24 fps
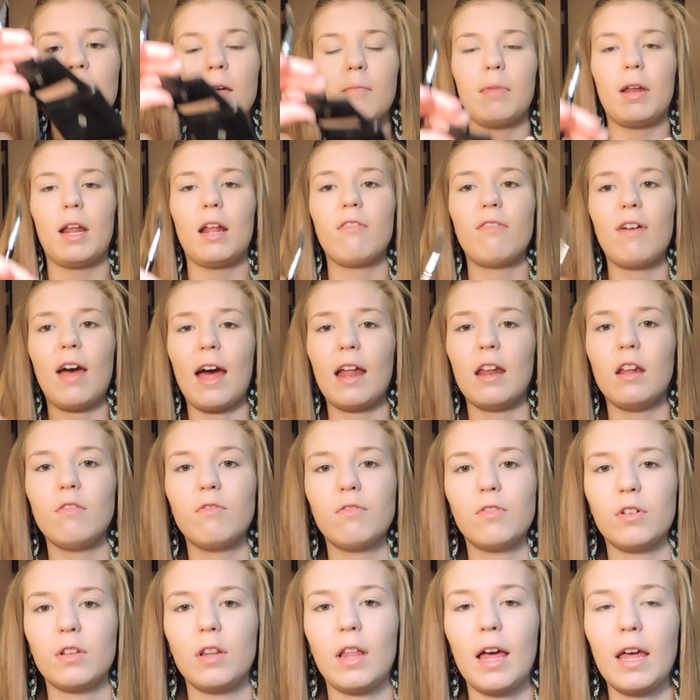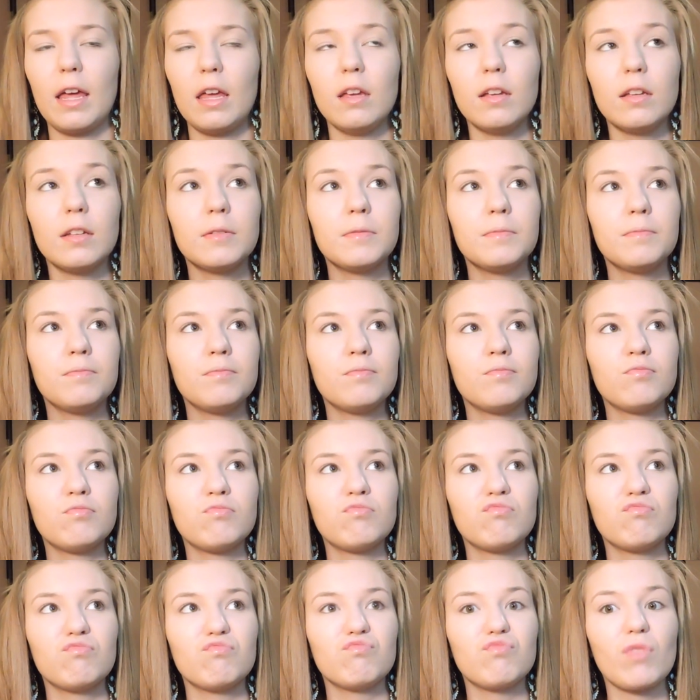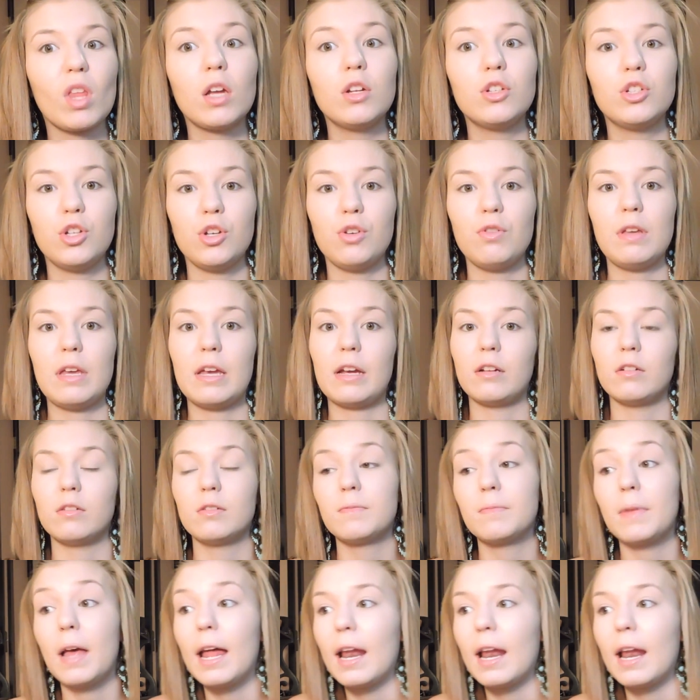but I've had it for like 2 years